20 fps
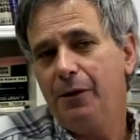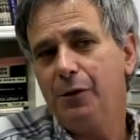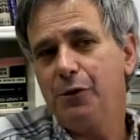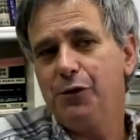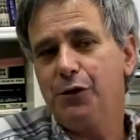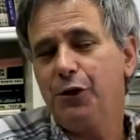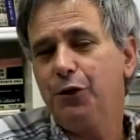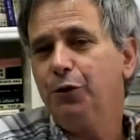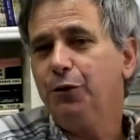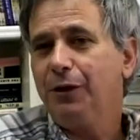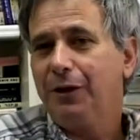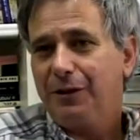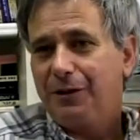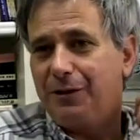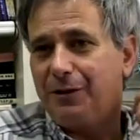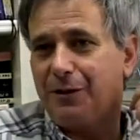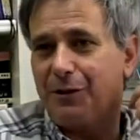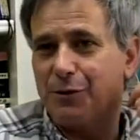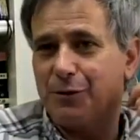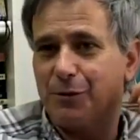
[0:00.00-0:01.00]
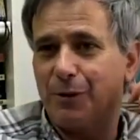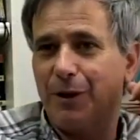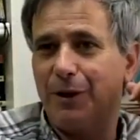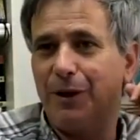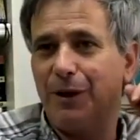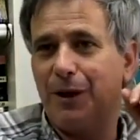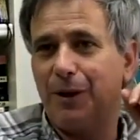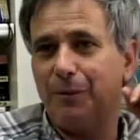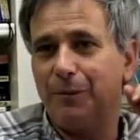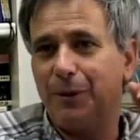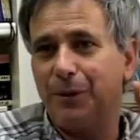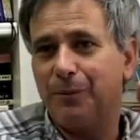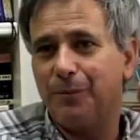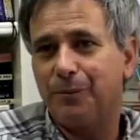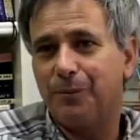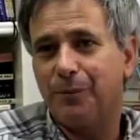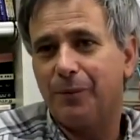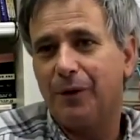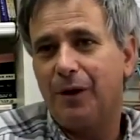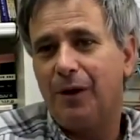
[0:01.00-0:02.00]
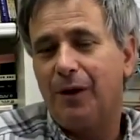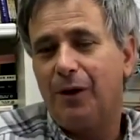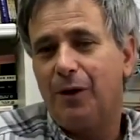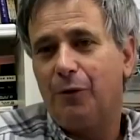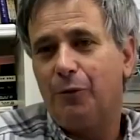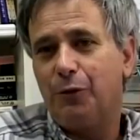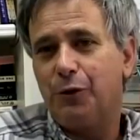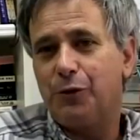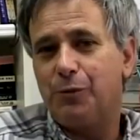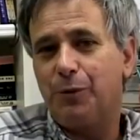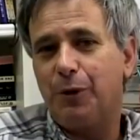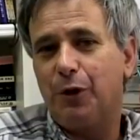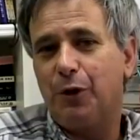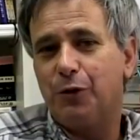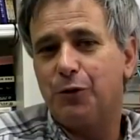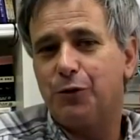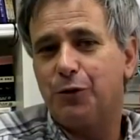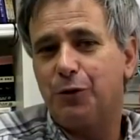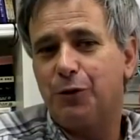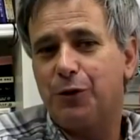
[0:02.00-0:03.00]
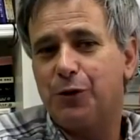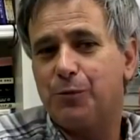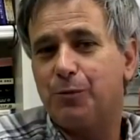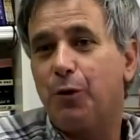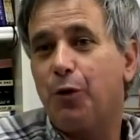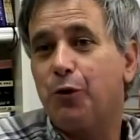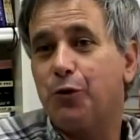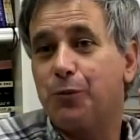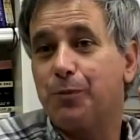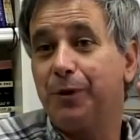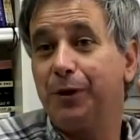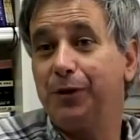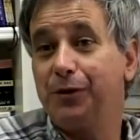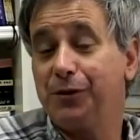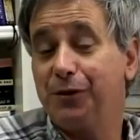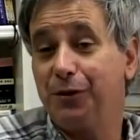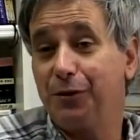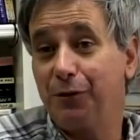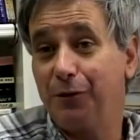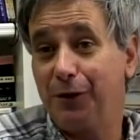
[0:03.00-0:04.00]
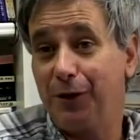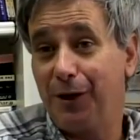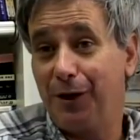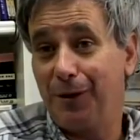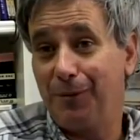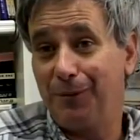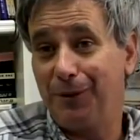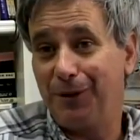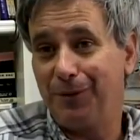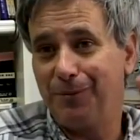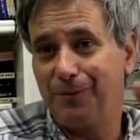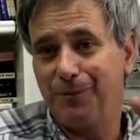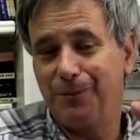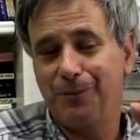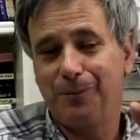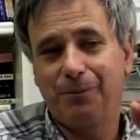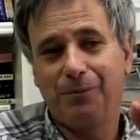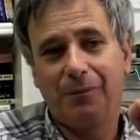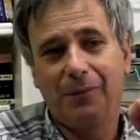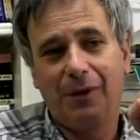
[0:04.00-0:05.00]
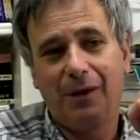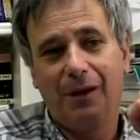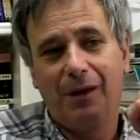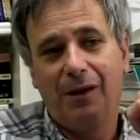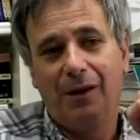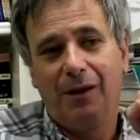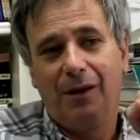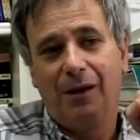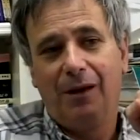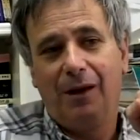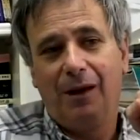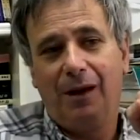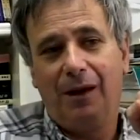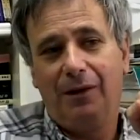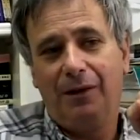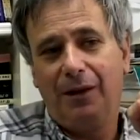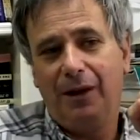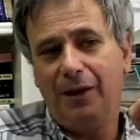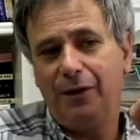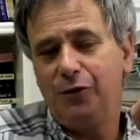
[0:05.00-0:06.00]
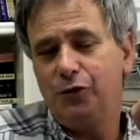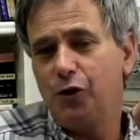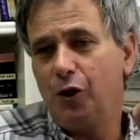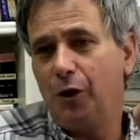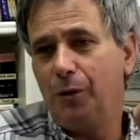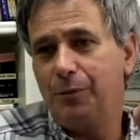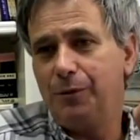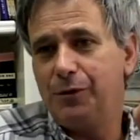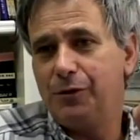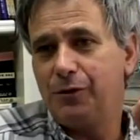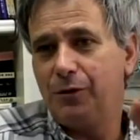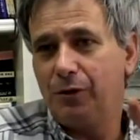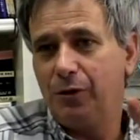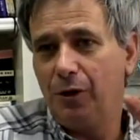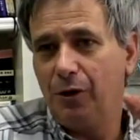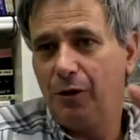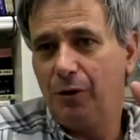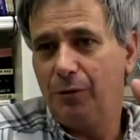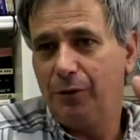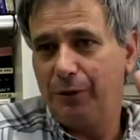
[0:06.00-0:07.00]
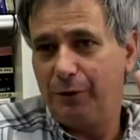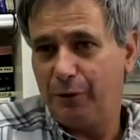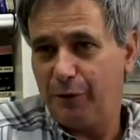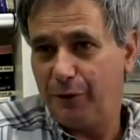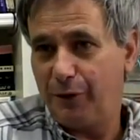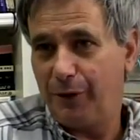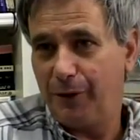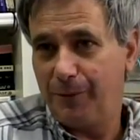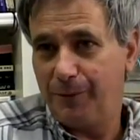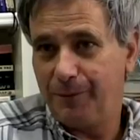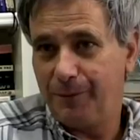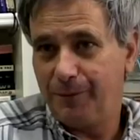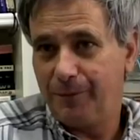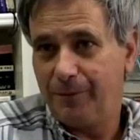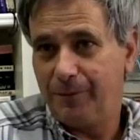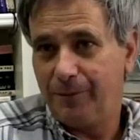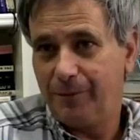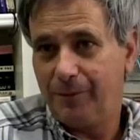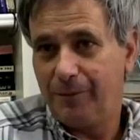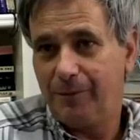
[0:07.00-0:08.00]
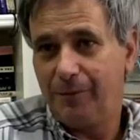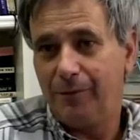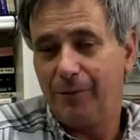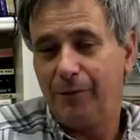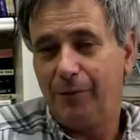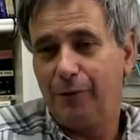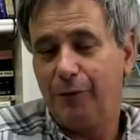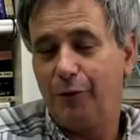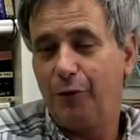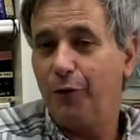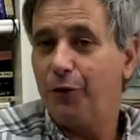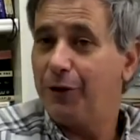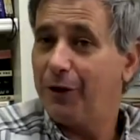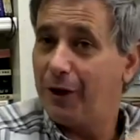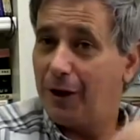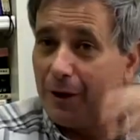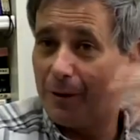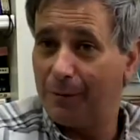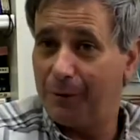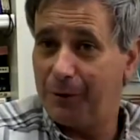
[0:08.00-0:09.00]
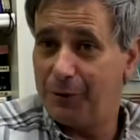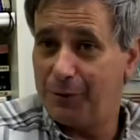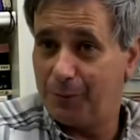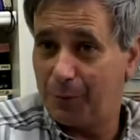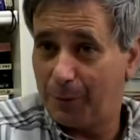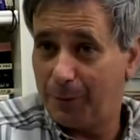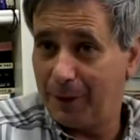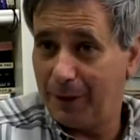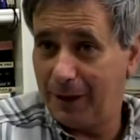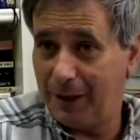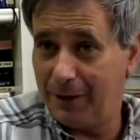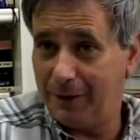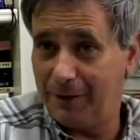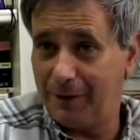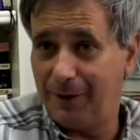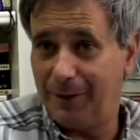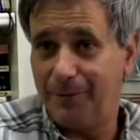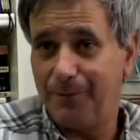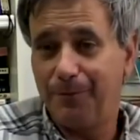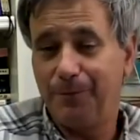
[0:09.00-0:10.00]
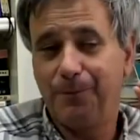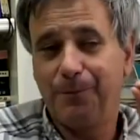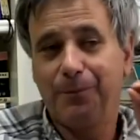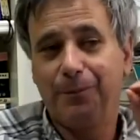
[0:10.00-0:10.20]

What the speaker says: is a unit in the Israeli army which belongs to the spokesperson of the army. And their job is to go and film for the army's propaganda.